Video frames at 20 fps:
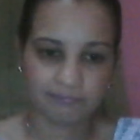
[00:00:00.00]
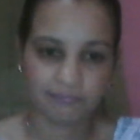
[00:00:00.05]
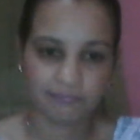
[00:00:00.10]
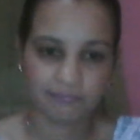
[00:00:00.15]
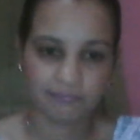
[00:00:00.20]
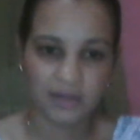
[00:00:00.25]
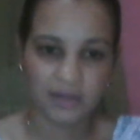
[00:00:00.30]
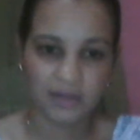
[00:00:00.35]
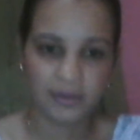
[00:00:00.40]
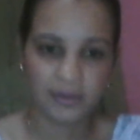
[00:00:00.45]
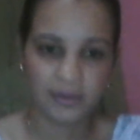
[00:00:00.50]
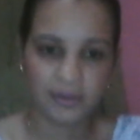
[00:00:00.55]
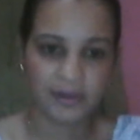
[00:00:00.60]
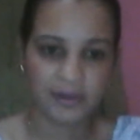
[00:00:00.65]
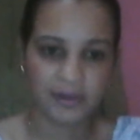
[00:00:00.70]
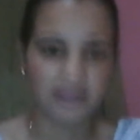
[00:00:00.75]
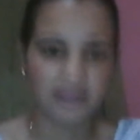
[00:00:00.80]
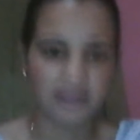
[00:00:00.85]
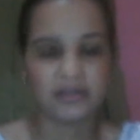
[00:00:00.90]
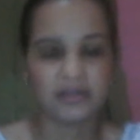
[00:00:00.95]
Here
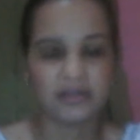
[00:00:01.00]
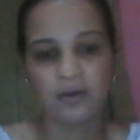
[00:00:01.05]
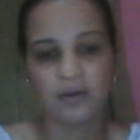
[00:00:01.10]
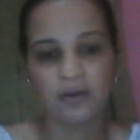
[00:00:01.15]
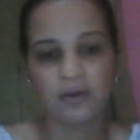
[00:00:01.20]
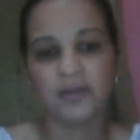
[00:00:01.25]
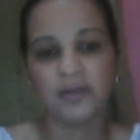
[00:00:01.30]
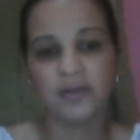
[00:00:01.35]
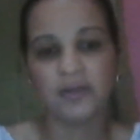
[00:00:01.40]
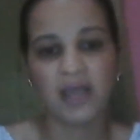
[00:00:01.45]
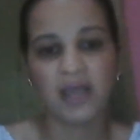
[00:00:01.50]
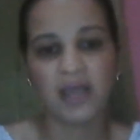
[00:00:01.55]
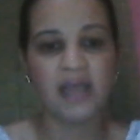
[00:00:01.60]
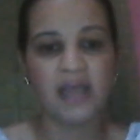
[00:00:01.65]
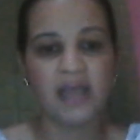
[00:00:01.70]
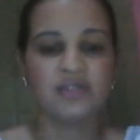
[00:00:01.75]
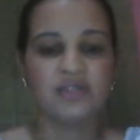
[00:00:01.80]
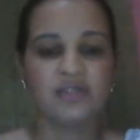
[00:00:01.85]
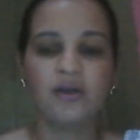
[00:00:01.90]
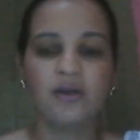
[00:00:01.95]
is the
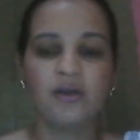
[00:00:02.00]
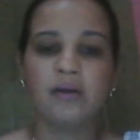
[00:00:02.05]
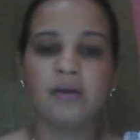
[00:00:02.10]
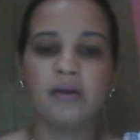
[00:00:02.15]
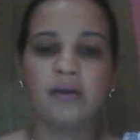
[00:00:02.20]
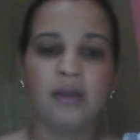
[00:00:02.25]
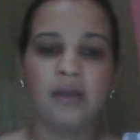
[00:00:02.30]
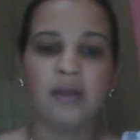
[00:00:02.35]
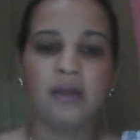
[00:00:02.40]
communication.